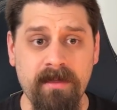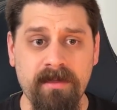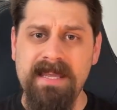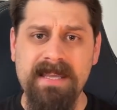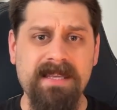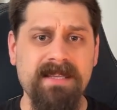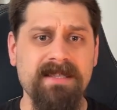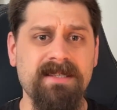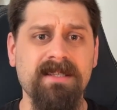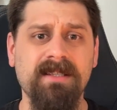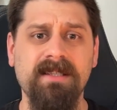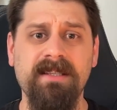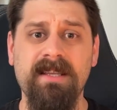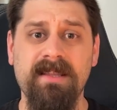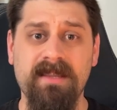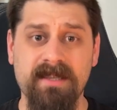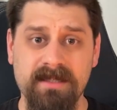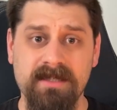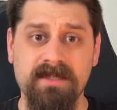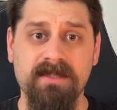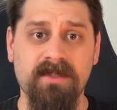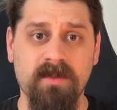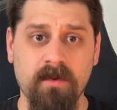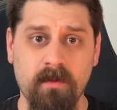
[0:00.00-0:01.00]
easily
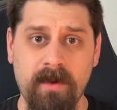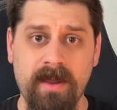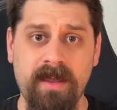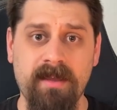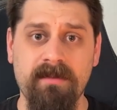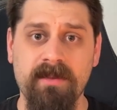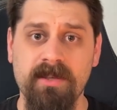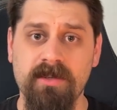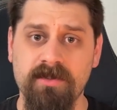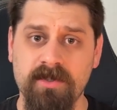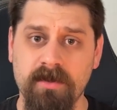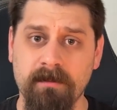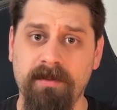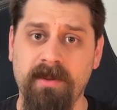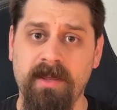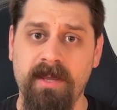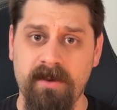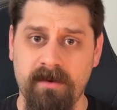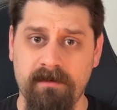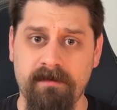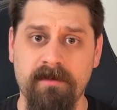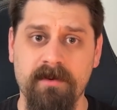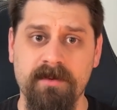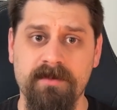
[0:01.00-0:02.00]
this is the way that you should play
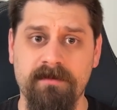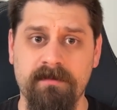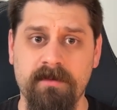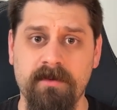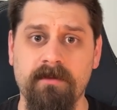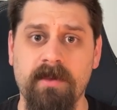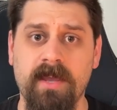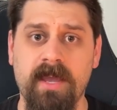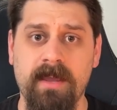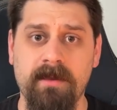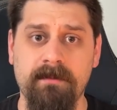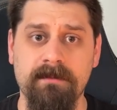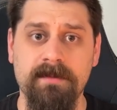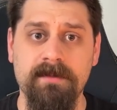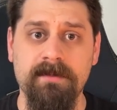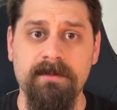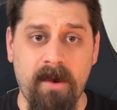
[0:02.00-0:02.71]
your first few games.